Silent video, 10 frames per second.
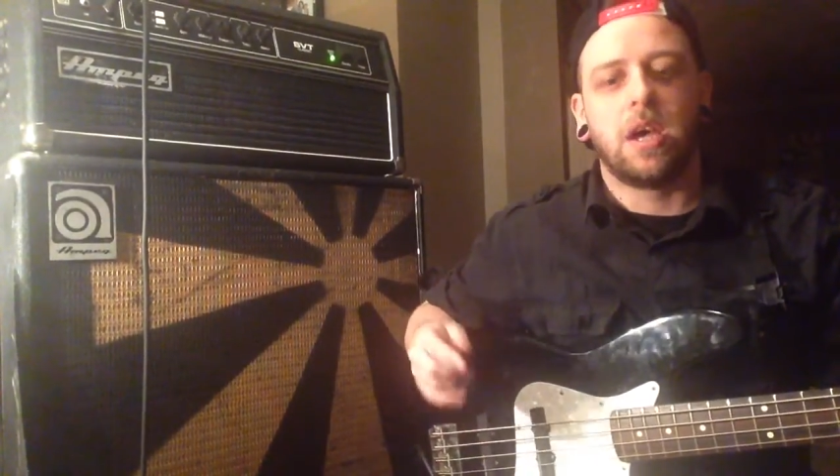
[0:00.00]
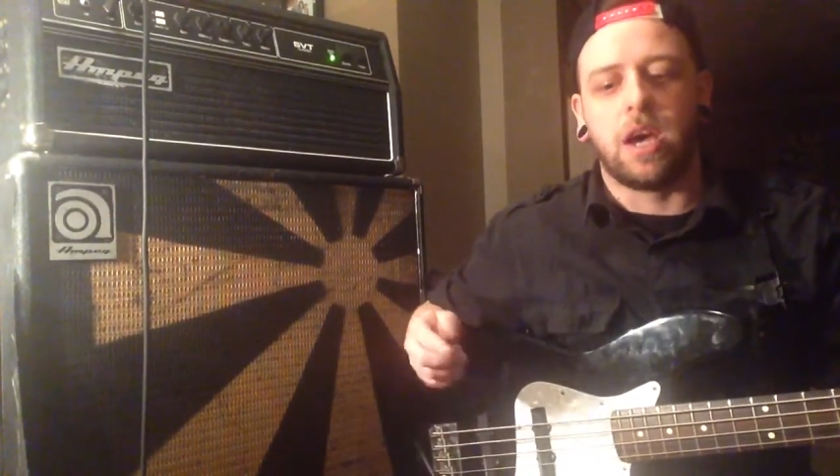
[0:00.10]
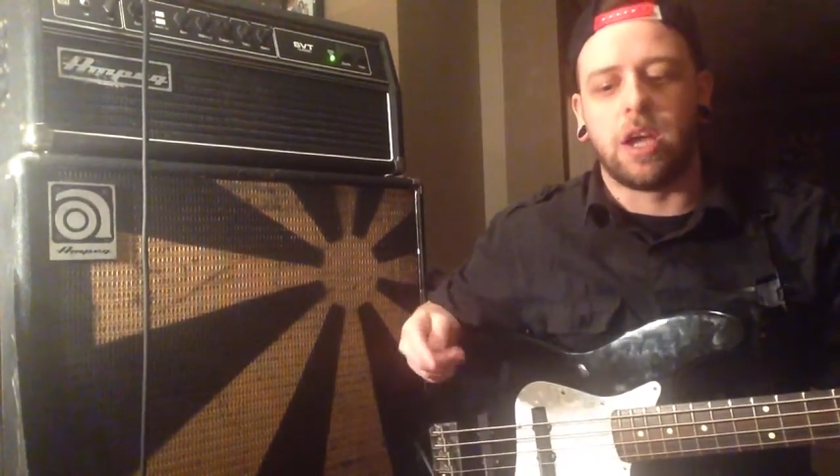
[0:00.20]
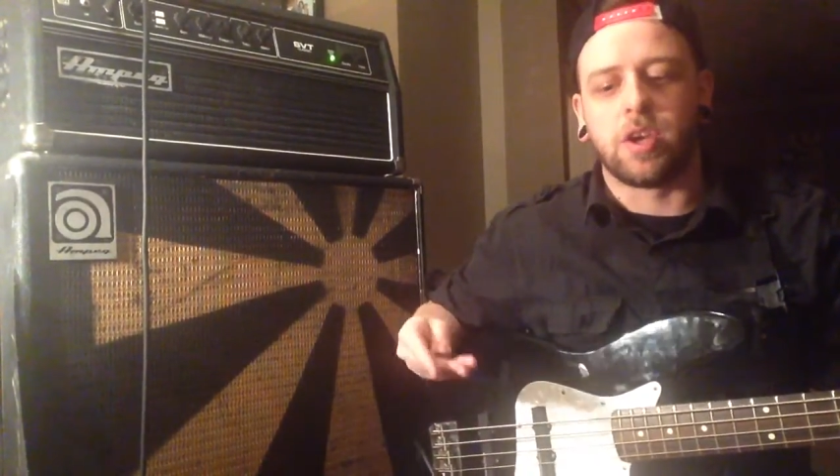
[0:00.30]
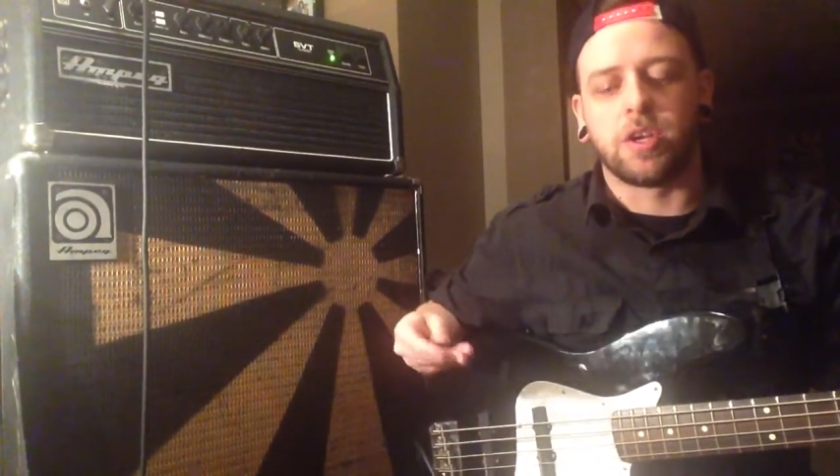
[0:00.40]

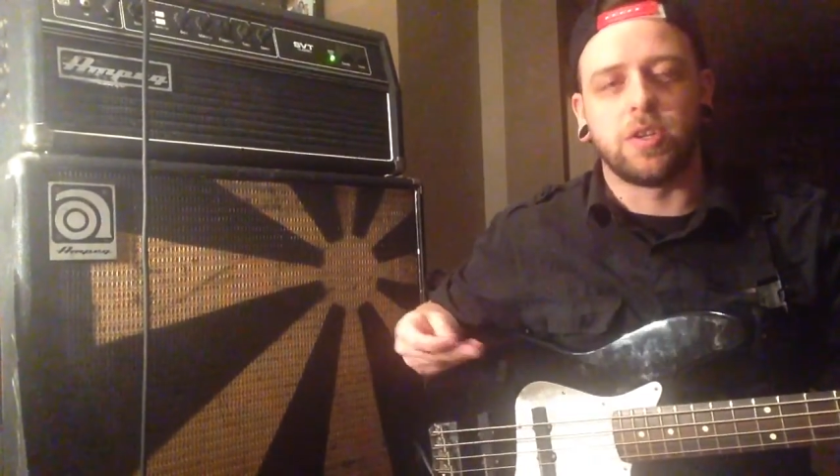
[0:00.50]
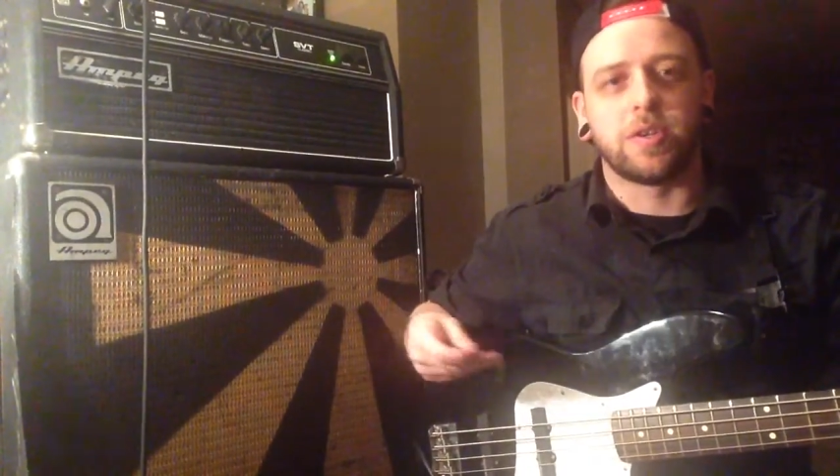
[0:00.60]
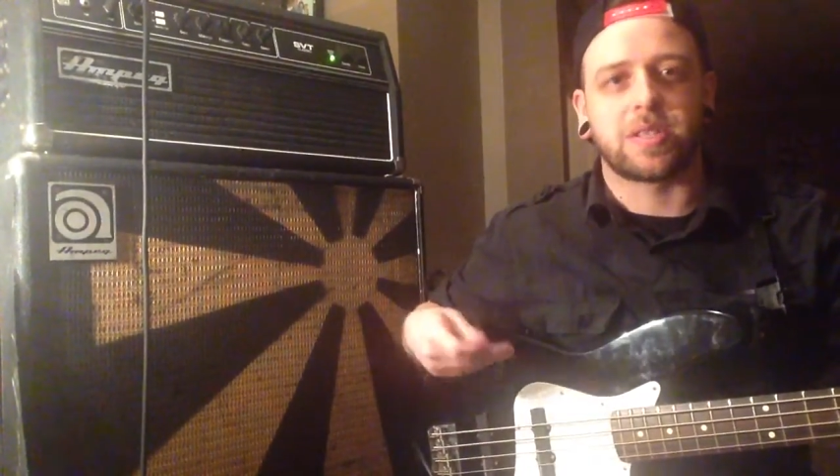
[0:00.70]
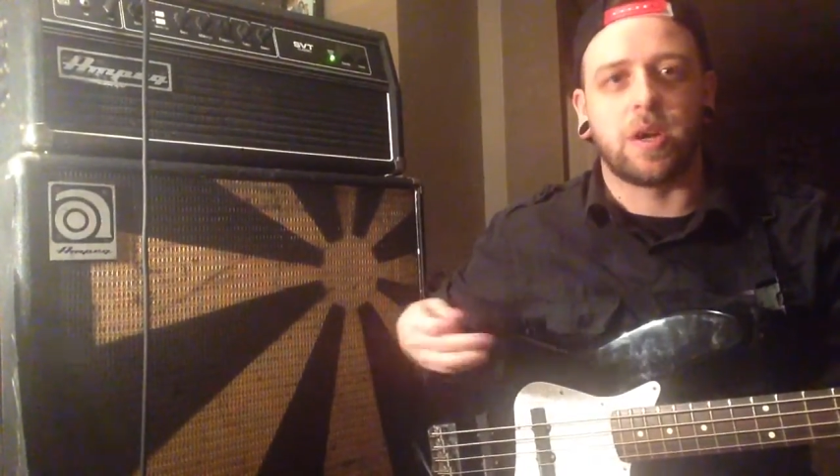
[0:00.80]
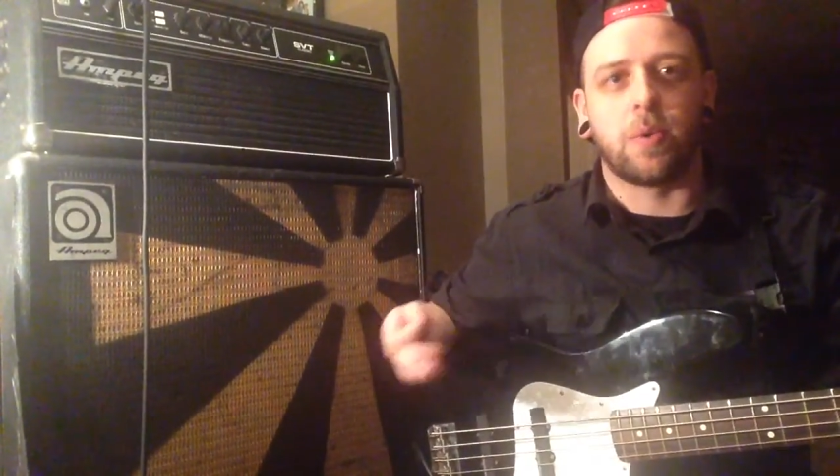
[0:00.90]
You can
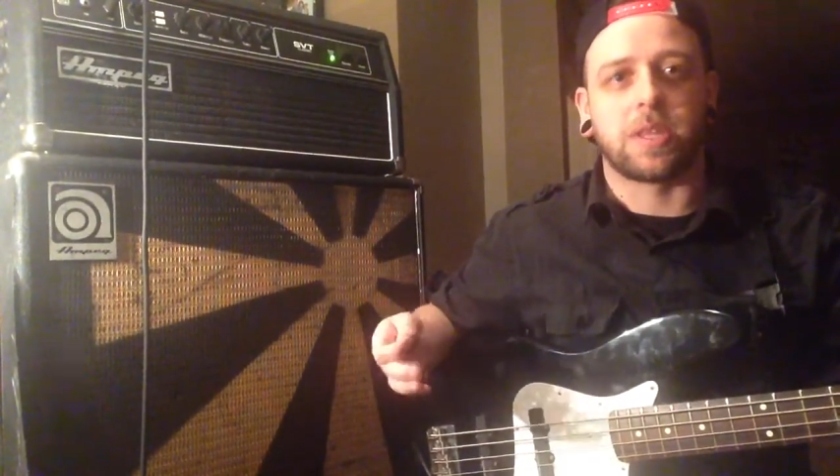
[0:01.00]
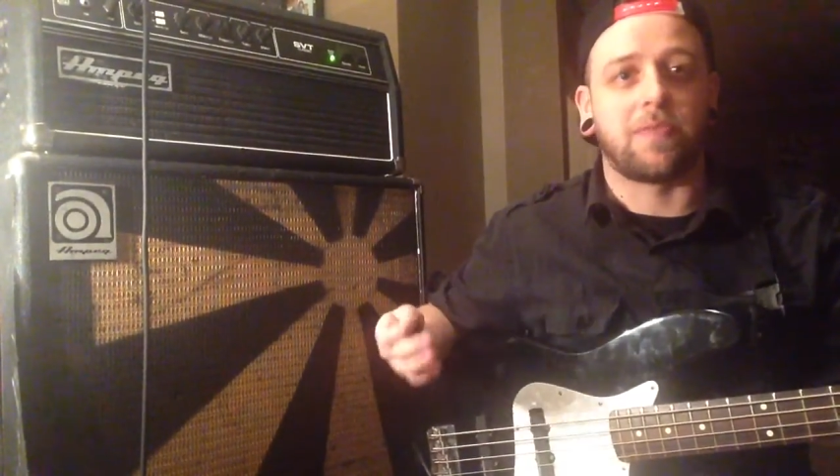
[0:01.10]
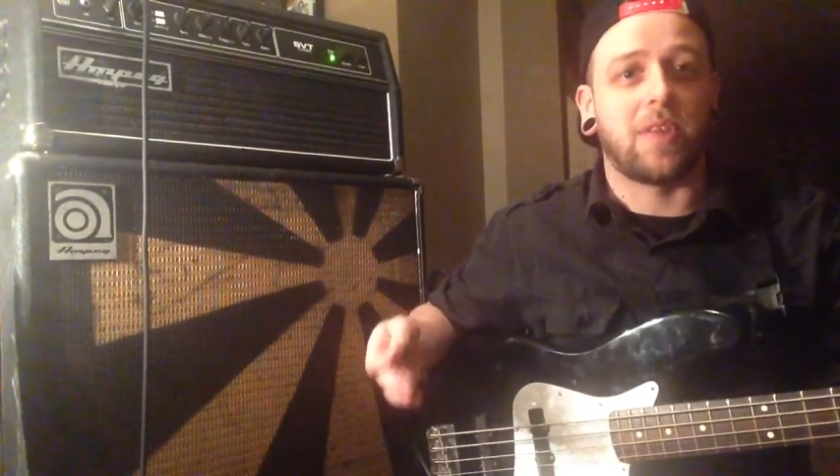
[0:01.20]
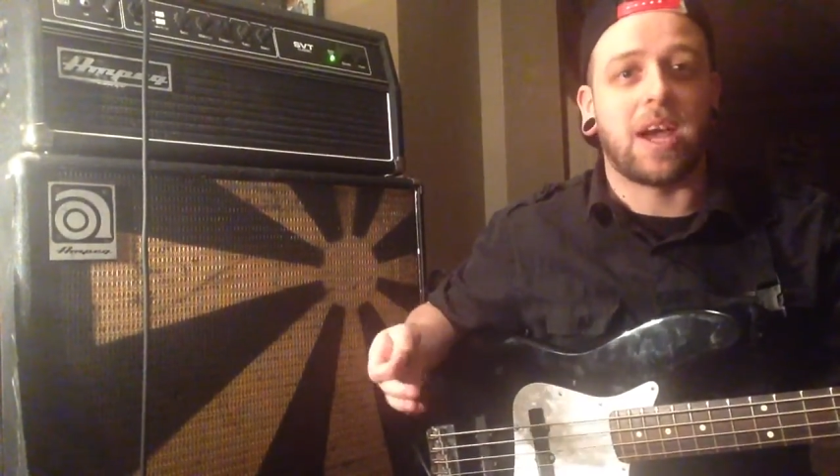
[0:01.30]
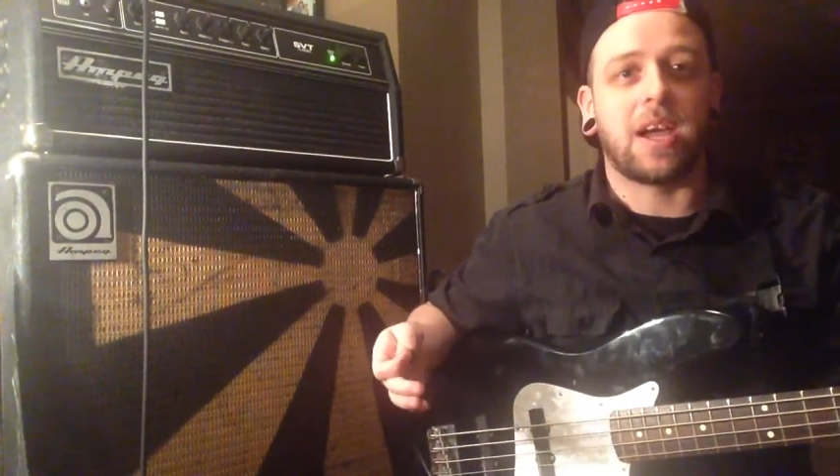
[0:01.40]
do so with a
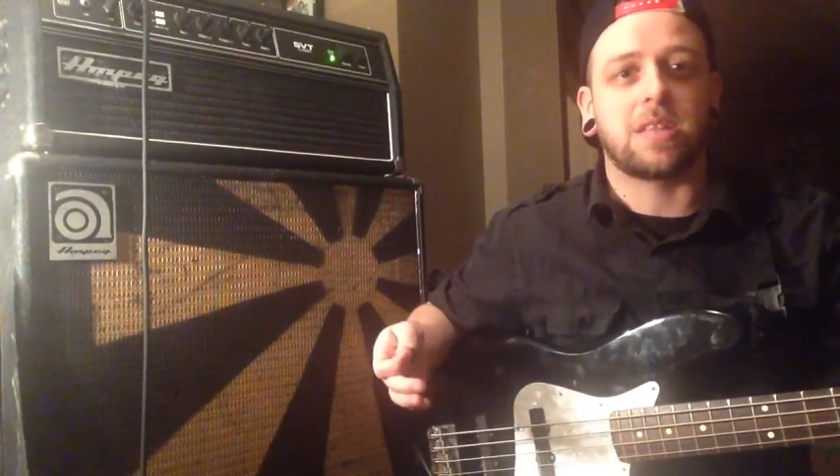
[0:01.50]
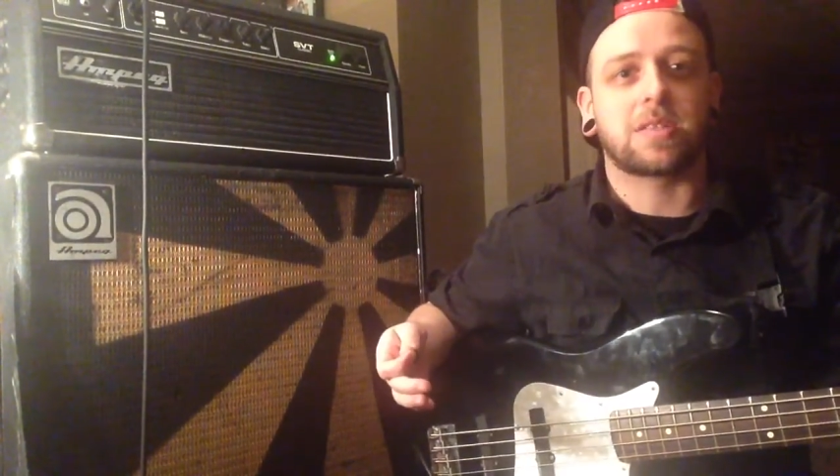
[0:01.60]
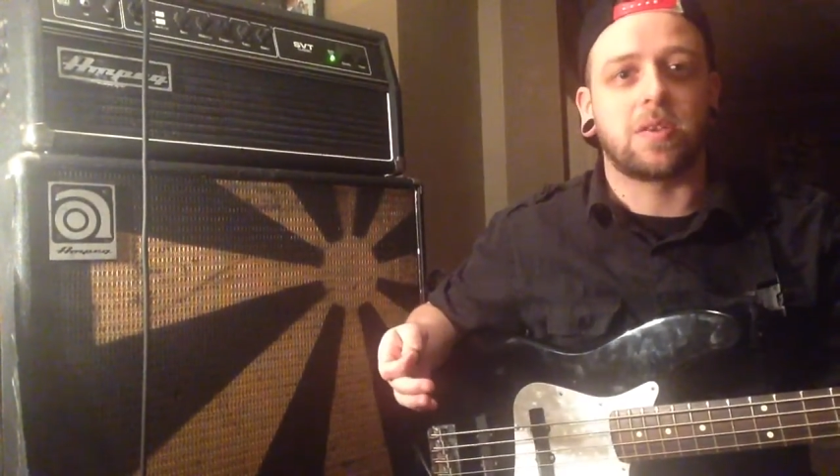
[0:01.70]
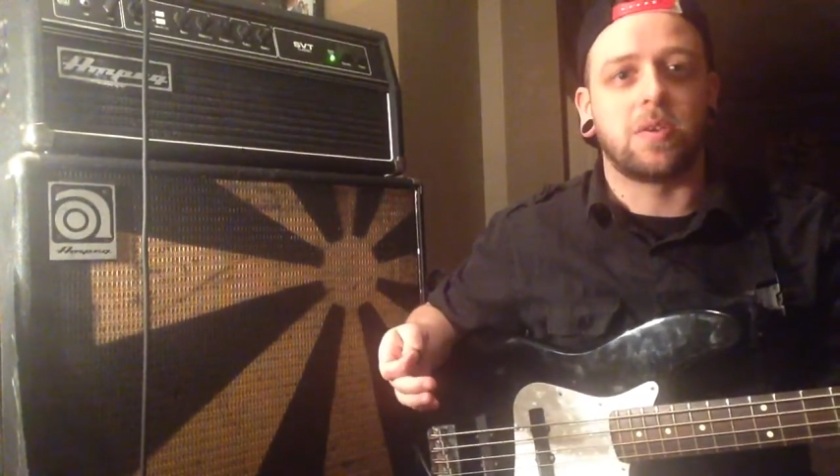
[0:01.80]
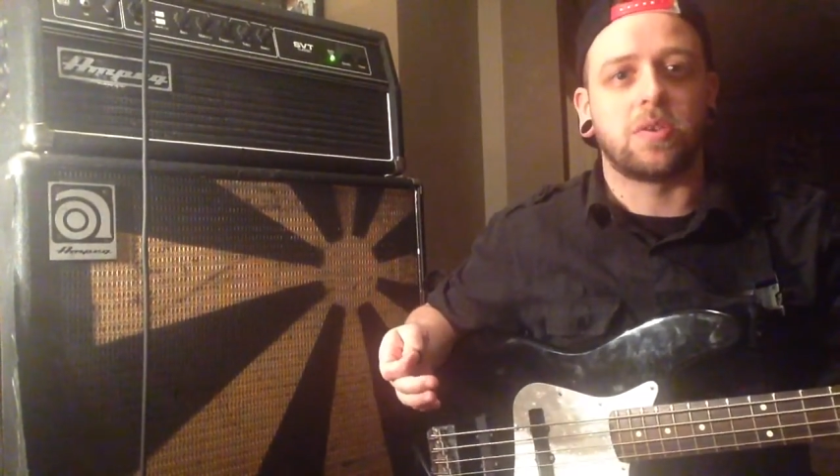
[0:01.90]
flathead
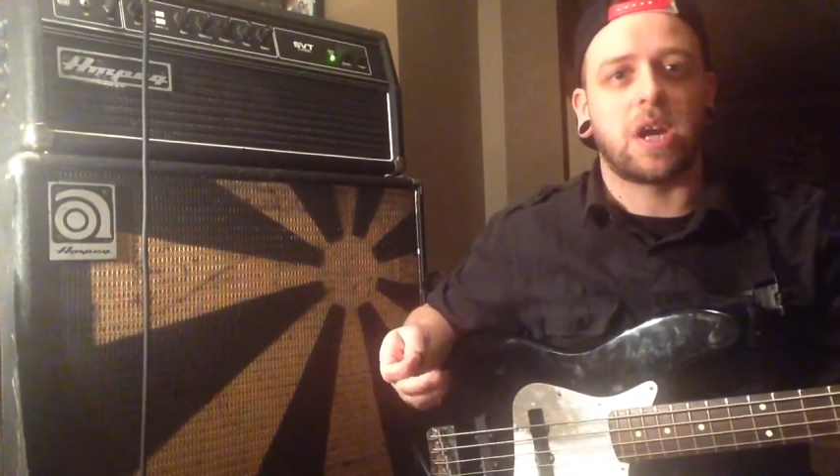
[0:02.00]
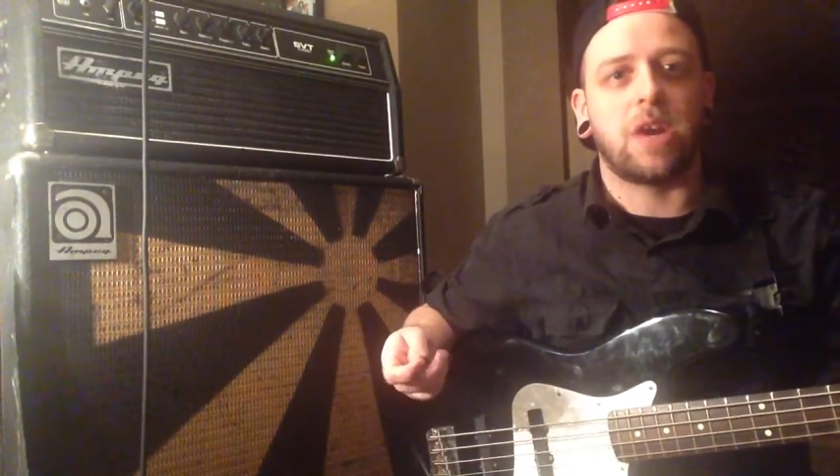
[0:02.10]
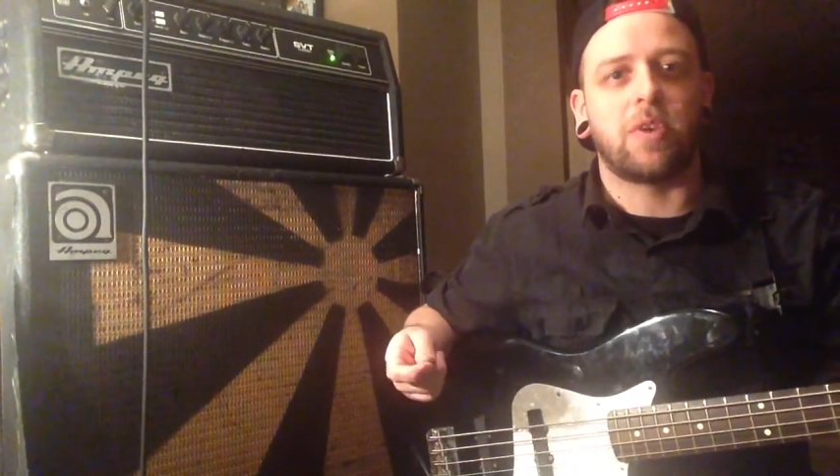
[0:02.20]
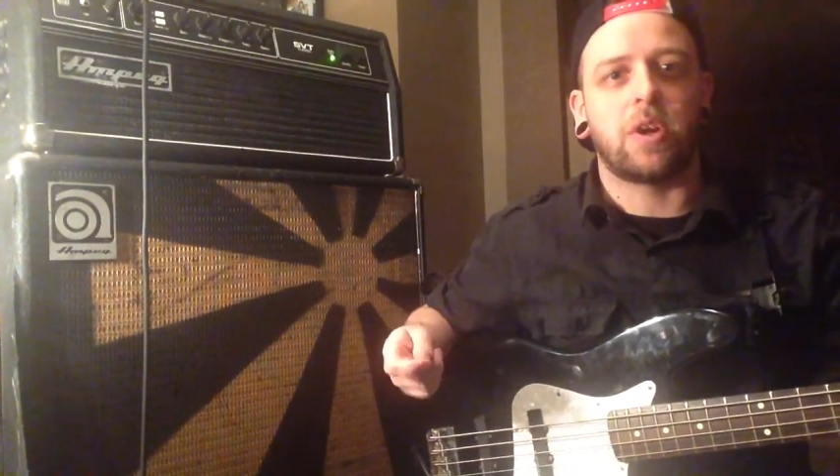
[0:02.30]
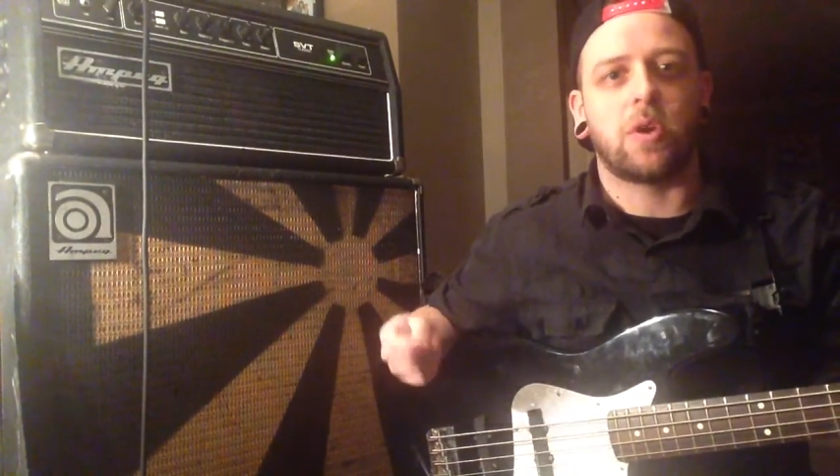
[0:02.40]

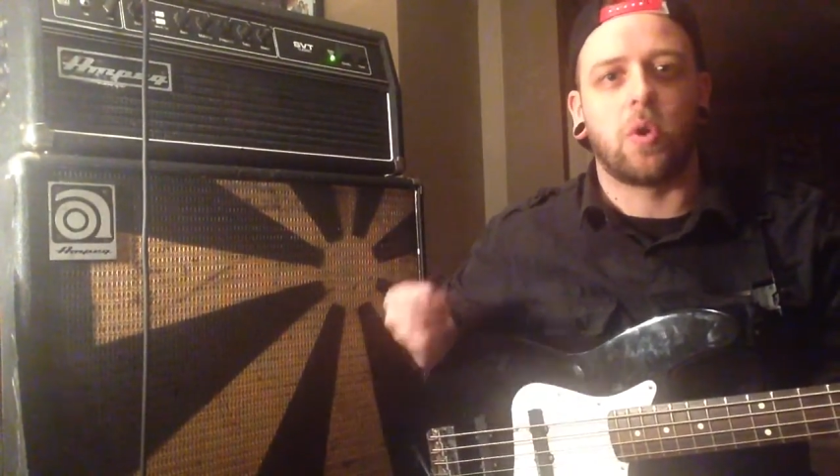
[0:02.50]
screwdriver